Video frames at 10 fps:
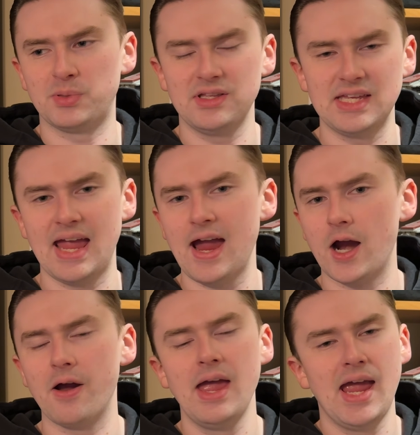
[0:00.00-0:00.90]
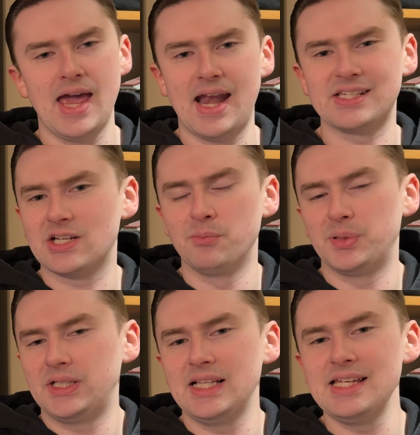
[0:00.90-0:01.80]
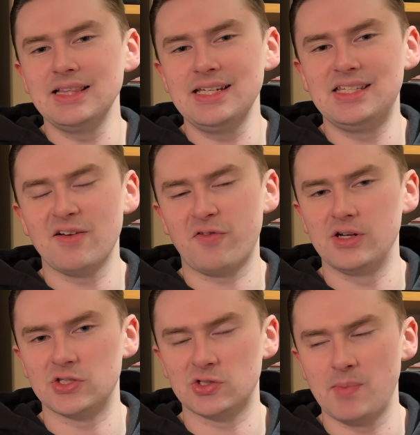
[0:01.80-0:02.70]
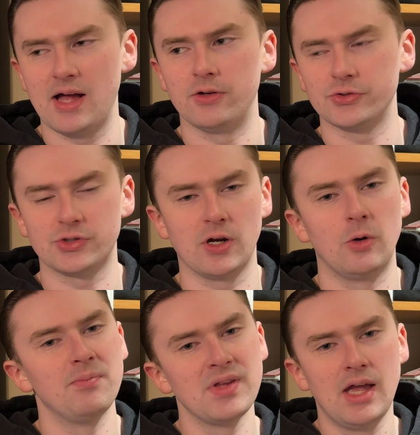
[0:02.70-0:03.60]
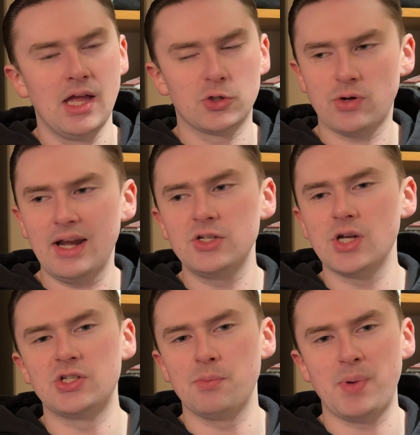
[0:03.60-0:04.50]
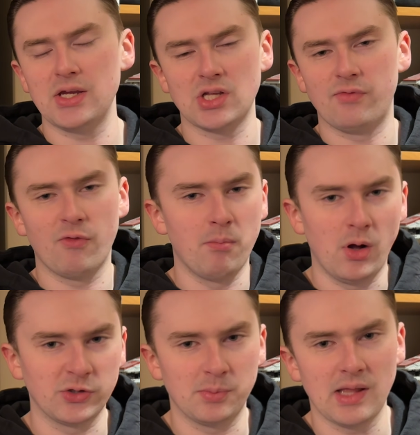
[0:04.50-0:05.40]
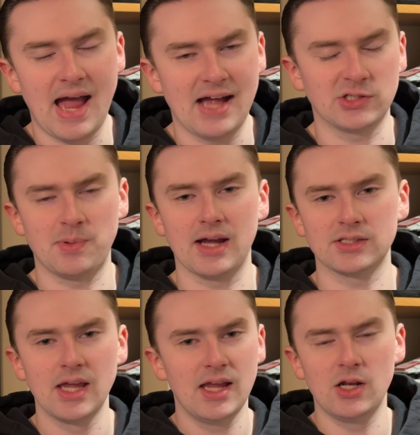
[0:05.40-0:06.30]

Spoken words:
But in the air, it has a completely different smell. So try to judge it based off of multiple aspects.